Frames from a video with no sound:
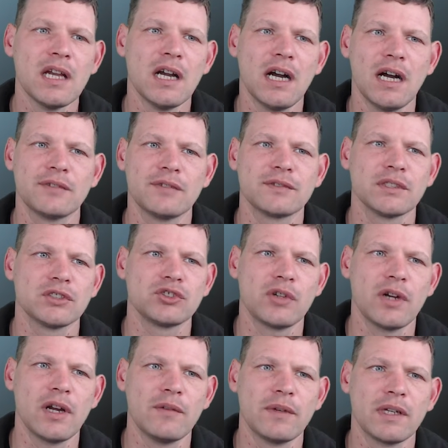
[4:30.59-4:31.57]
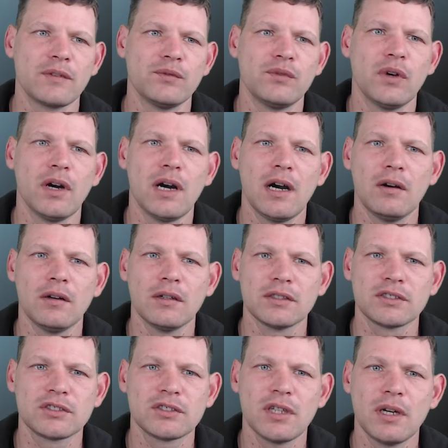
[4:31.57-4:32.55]
after traveling for
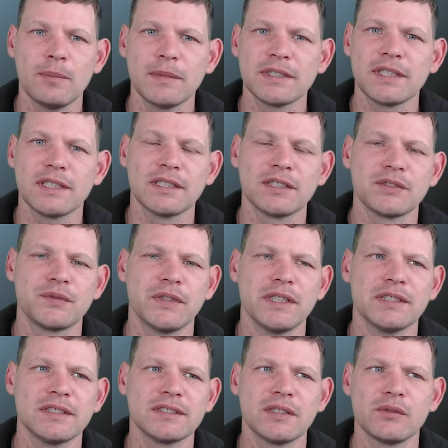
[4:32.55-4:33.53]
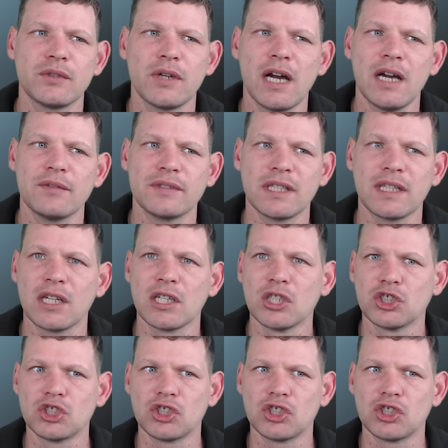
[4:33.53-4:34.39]
hours, Thomas and his friends arrived at a